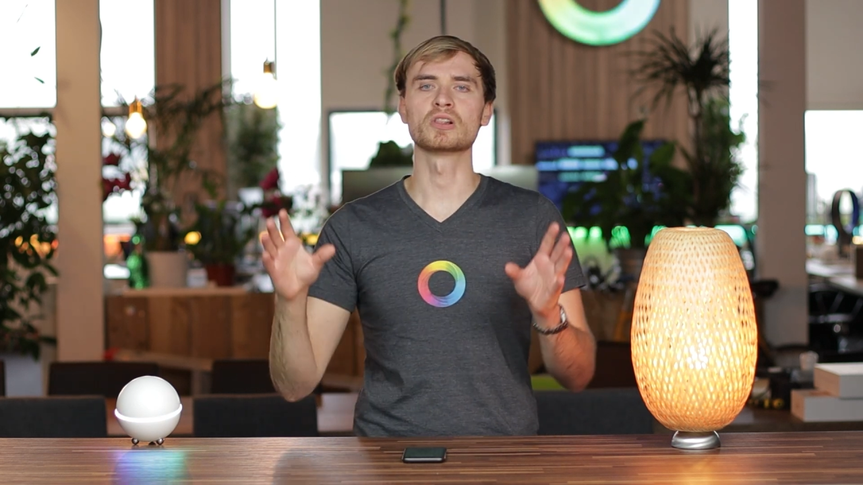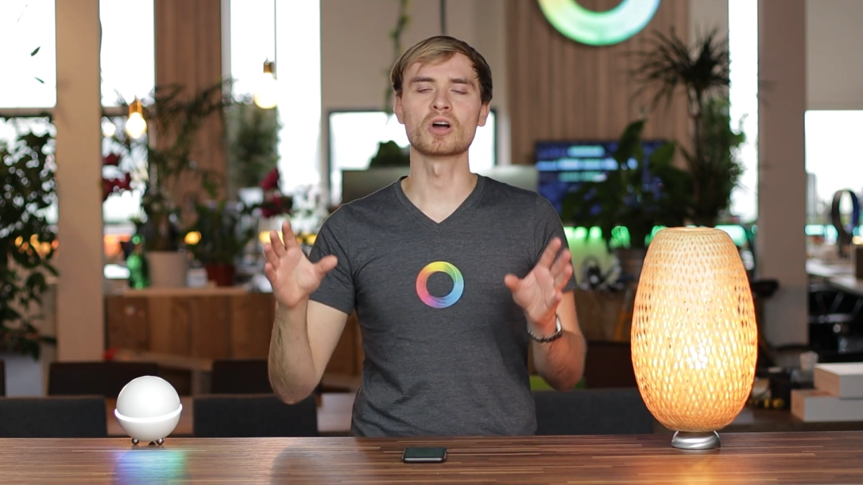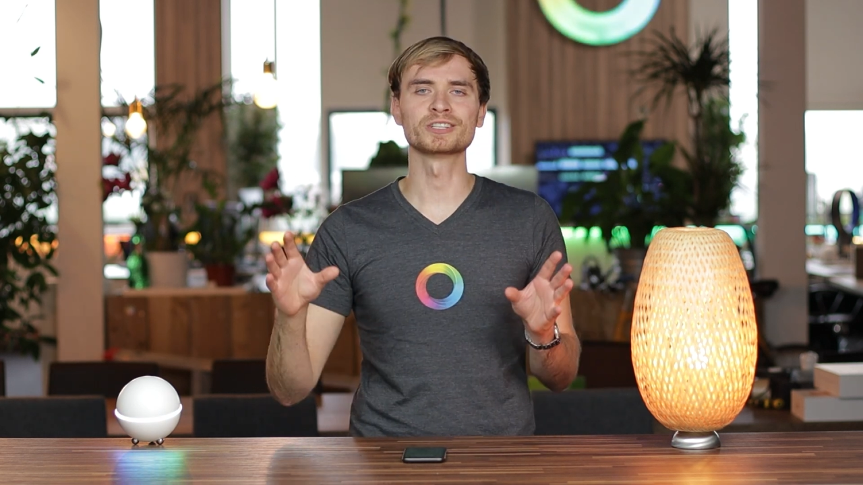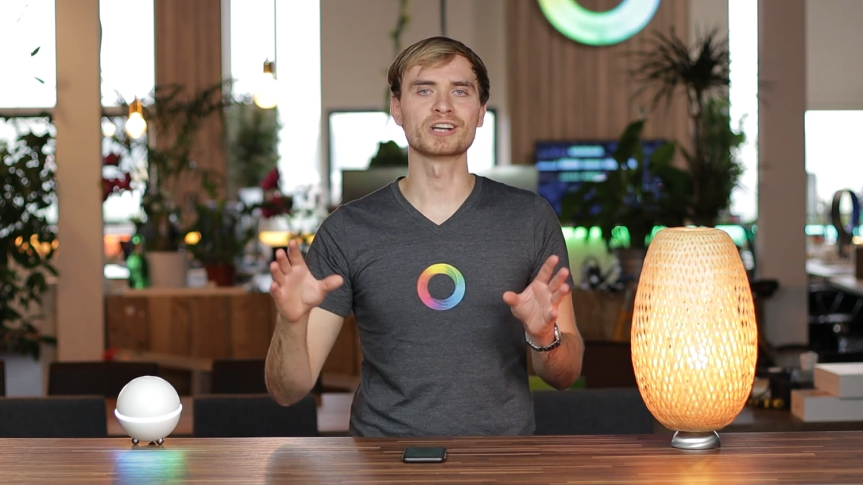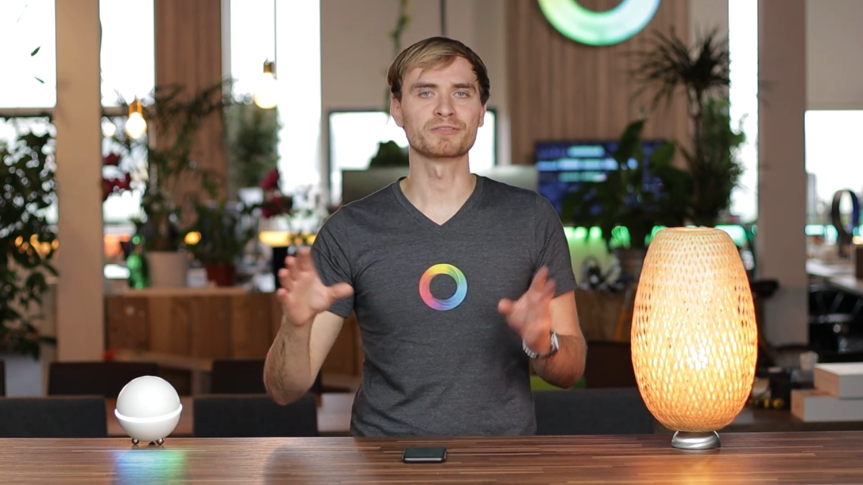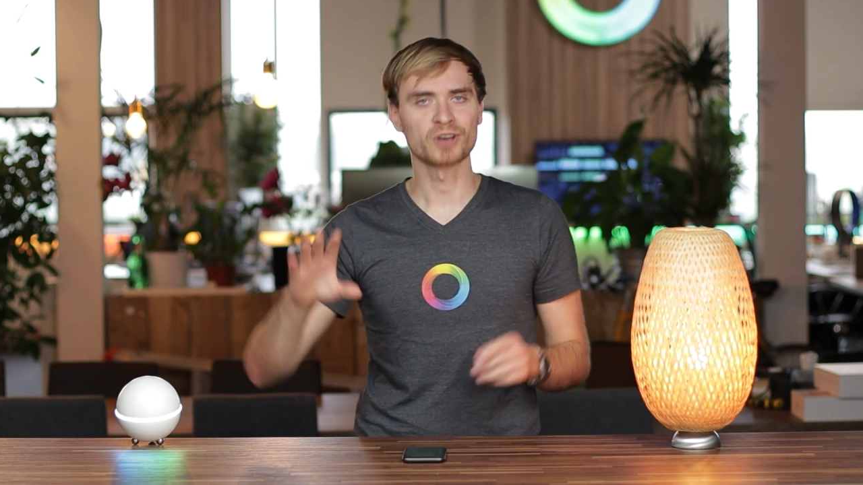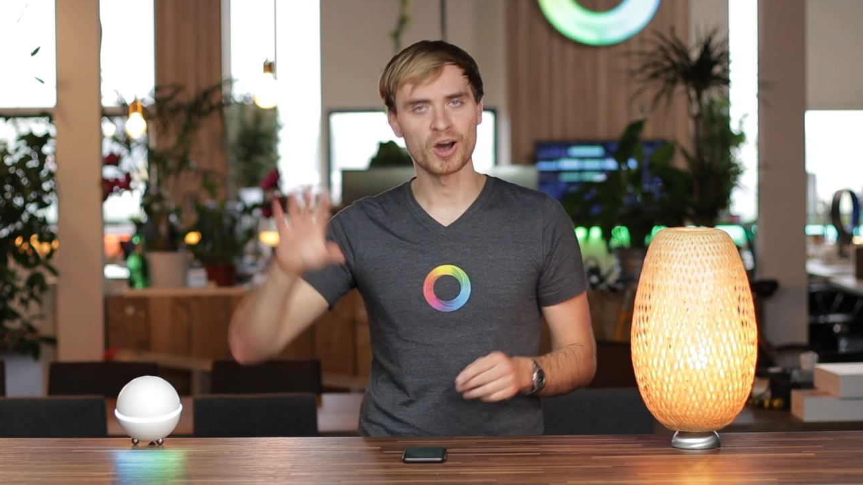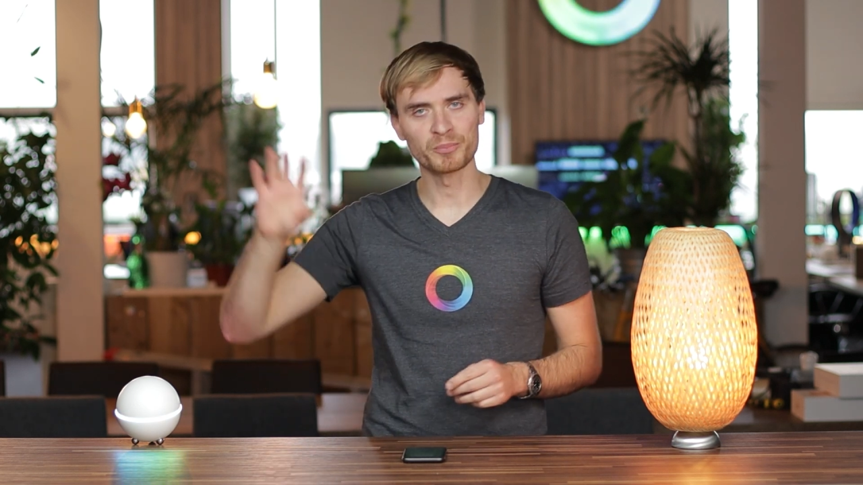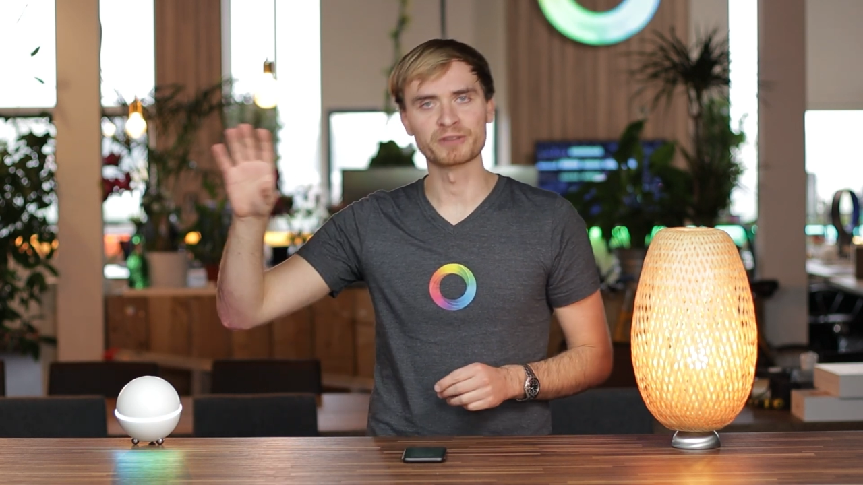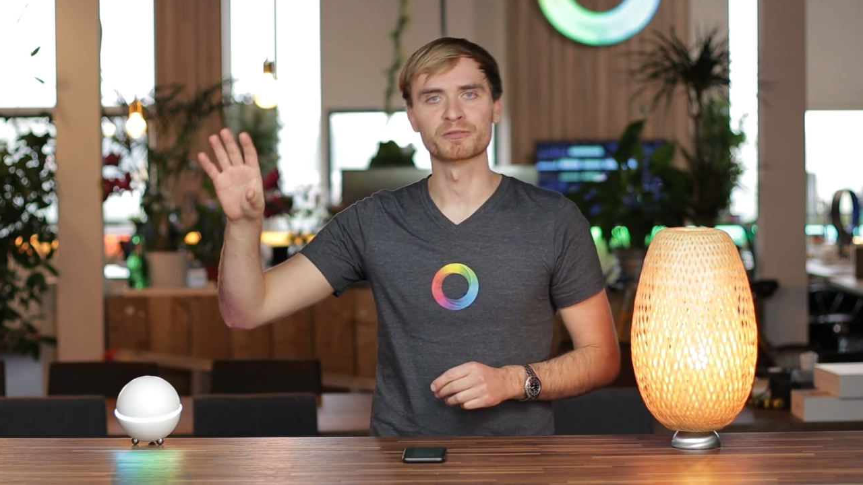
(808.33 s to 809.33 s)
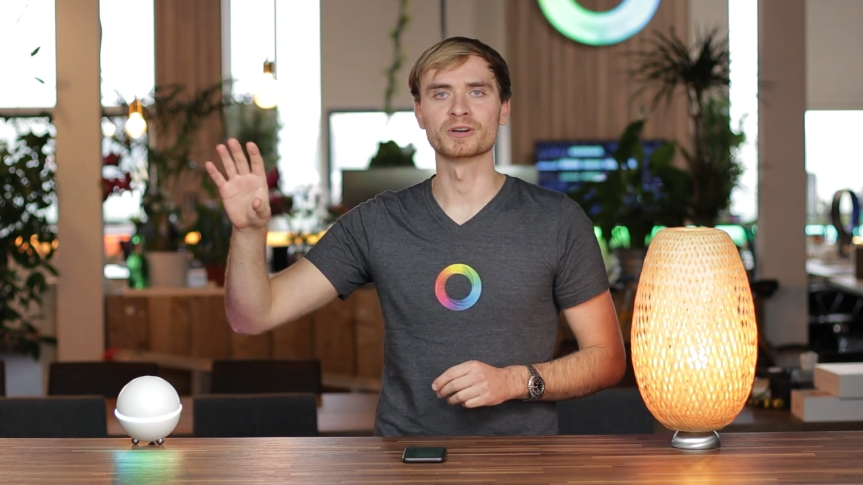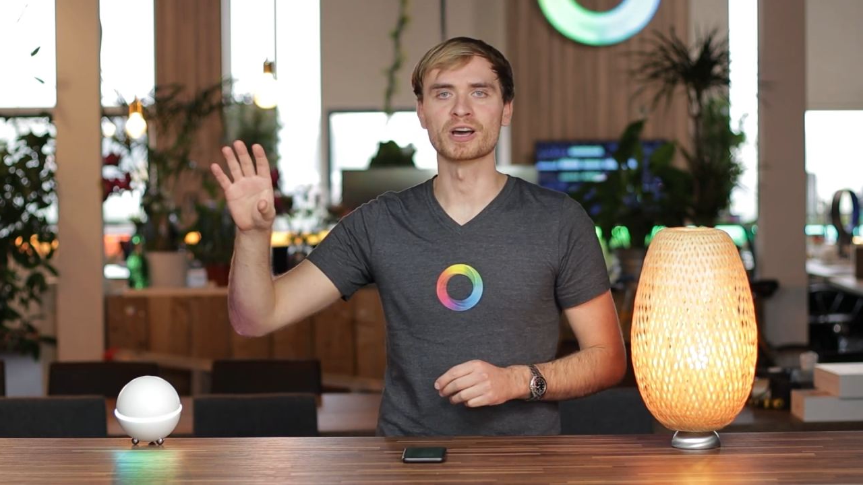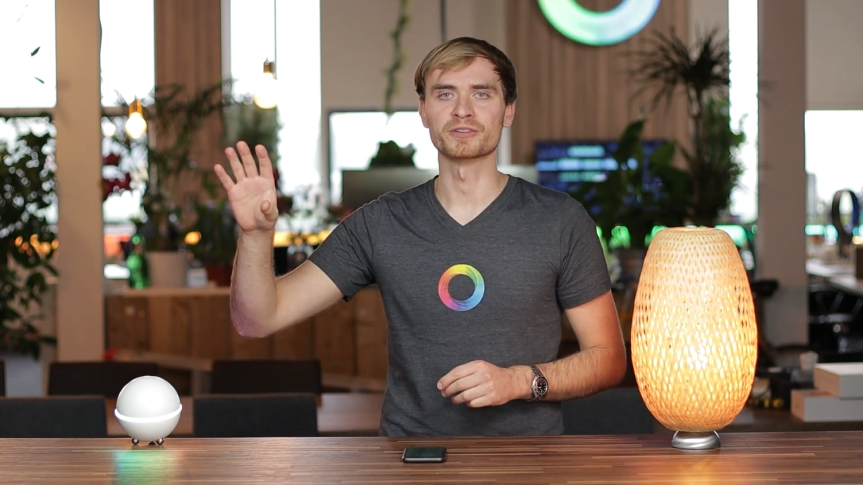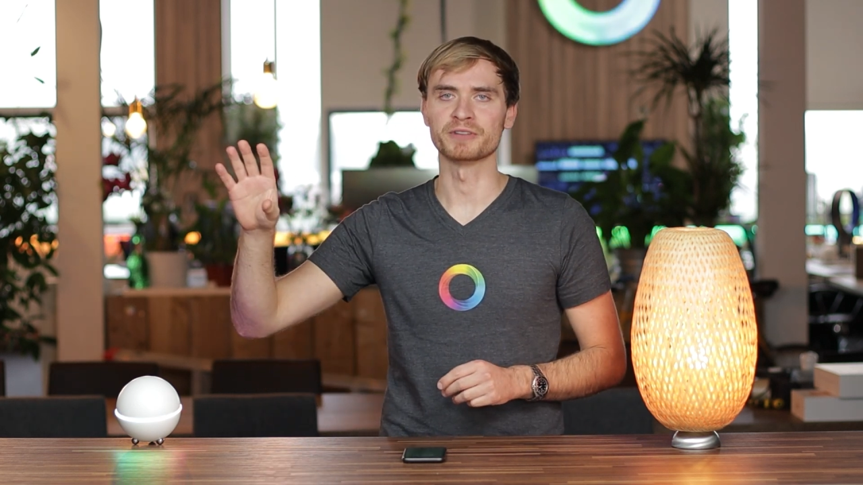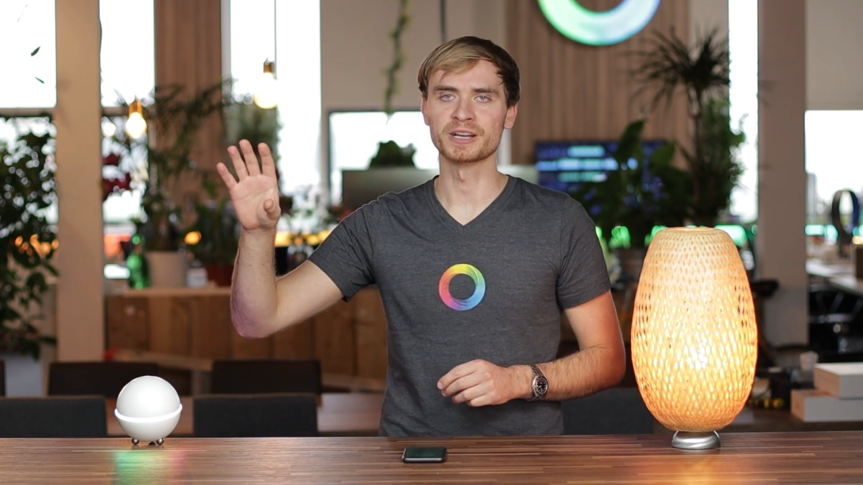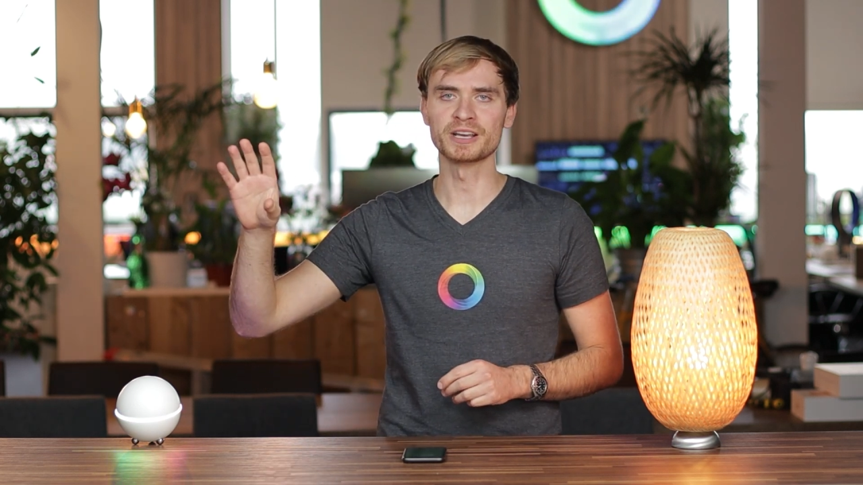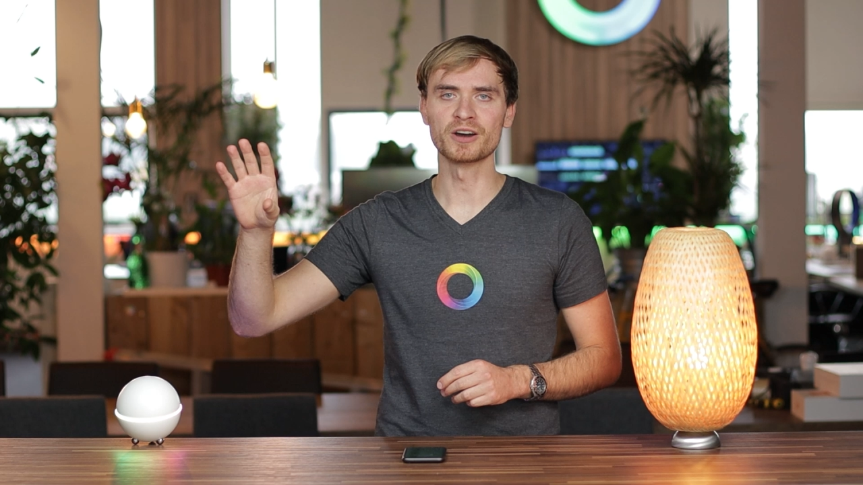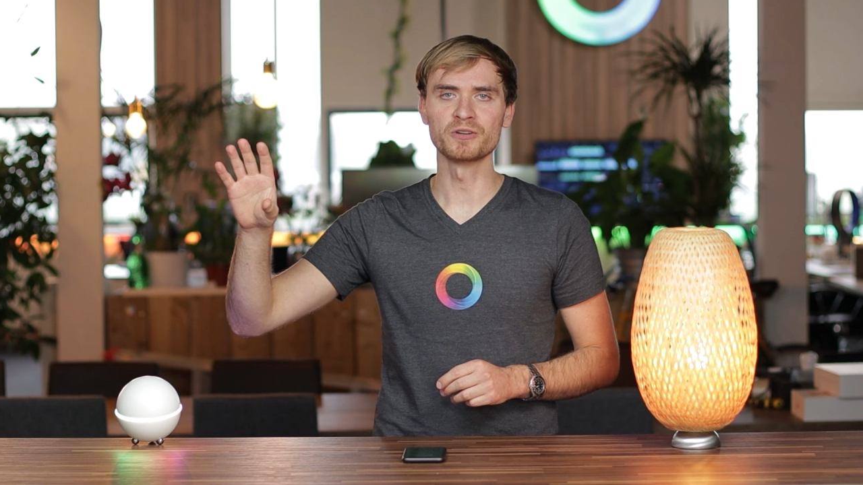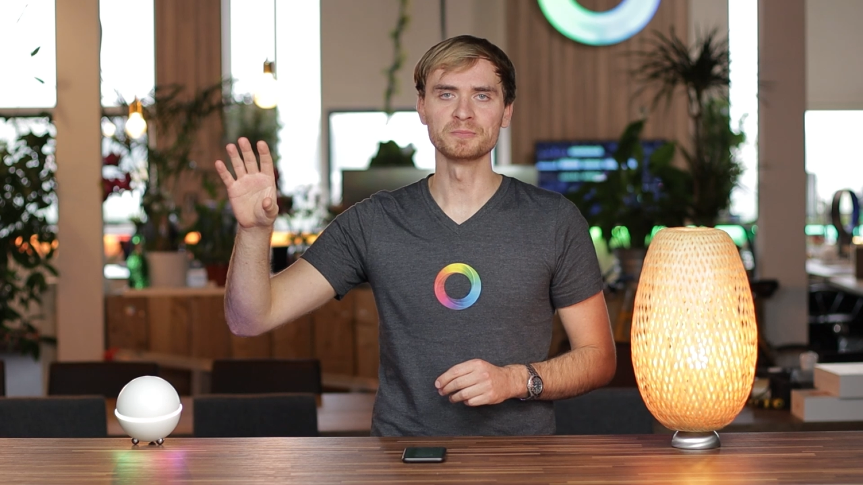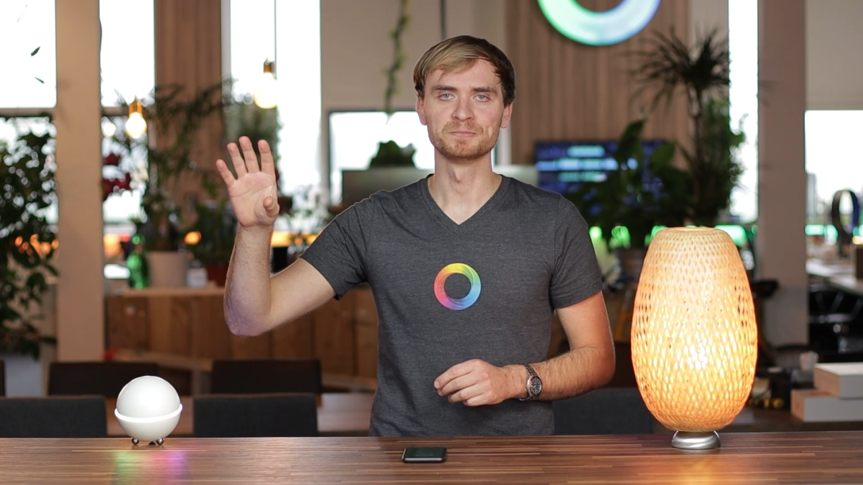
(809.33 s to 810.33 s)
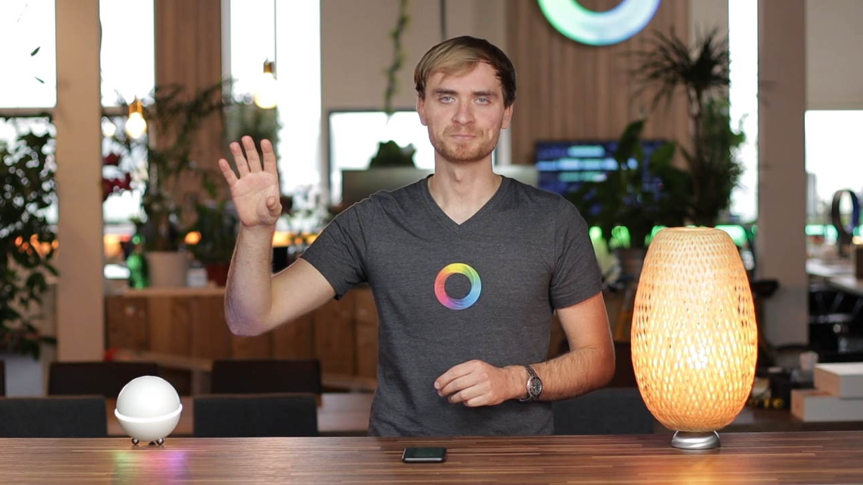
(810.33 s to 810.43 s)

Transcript: large enough topic for another video,